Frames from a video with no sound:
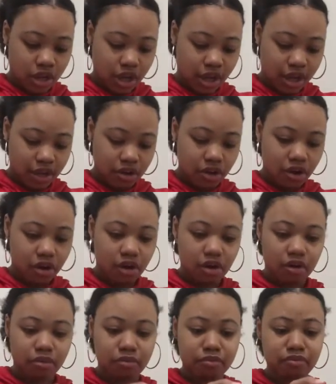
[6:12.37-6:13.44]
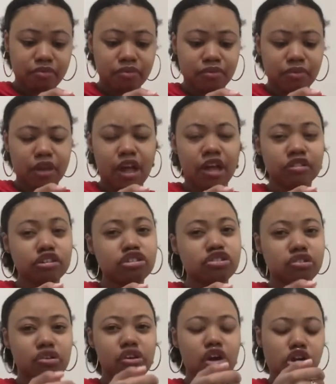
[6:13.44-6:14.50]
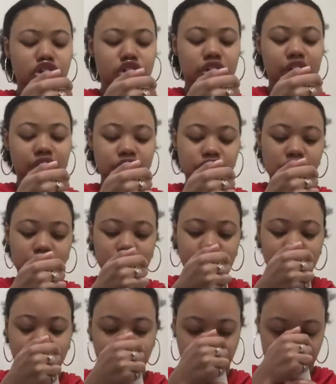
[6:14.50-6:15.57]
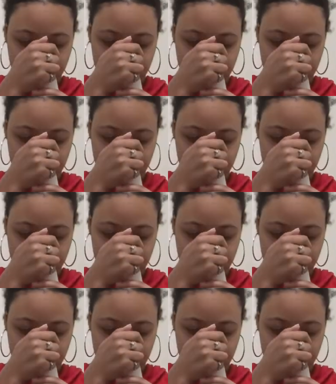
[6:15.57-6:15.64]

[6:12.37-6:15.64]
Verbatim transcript: And it looks good on your legs during the summer.